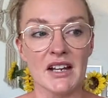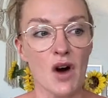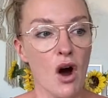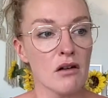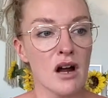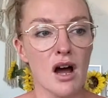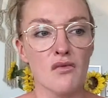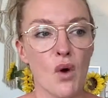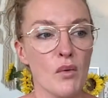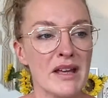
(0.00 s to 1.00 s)
and horror
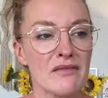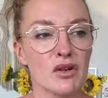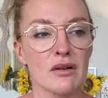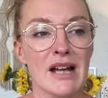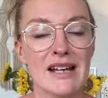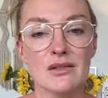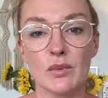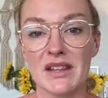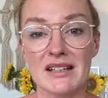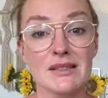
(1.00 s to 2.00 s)
of what we have created
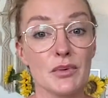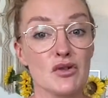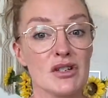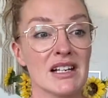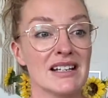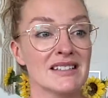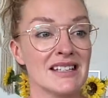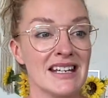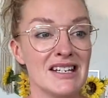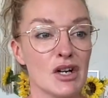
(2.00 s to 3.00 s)
with our spiritualized
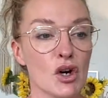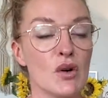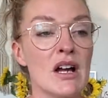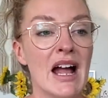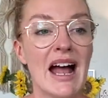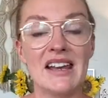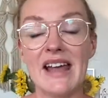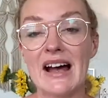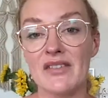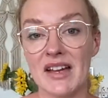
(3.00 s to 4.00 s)
ego, and
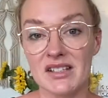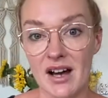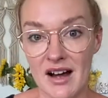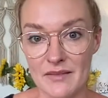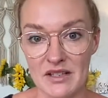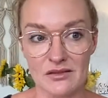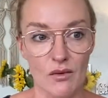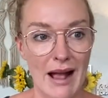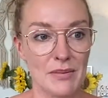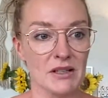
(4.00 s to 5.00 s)
now that time is
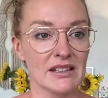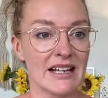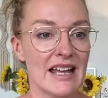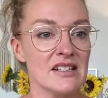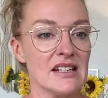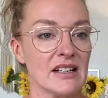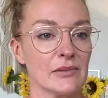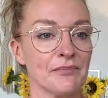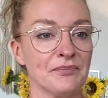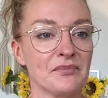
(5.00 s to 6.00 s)
rapidly
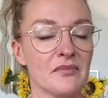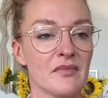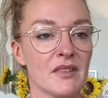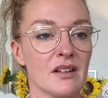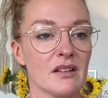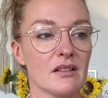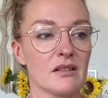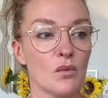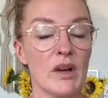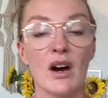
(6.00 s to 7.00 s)
ending.
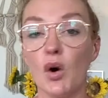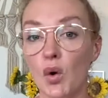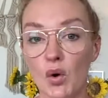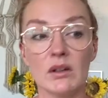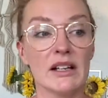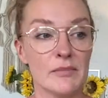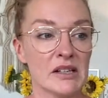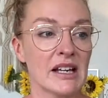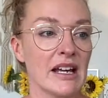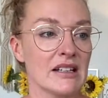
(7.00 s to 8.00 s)
We are all
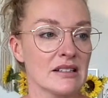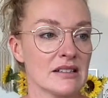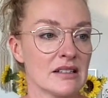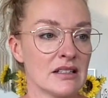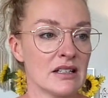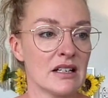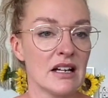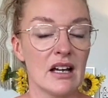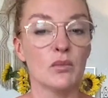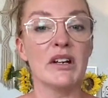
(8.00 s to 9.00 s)
implicated,
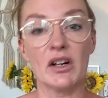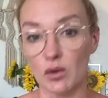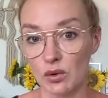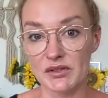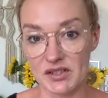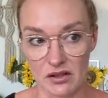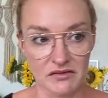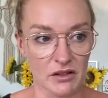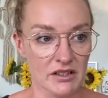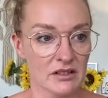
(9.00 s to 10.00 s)
and we are all
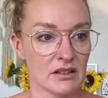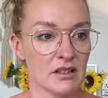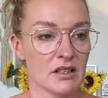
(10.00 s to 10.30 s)
sovereign.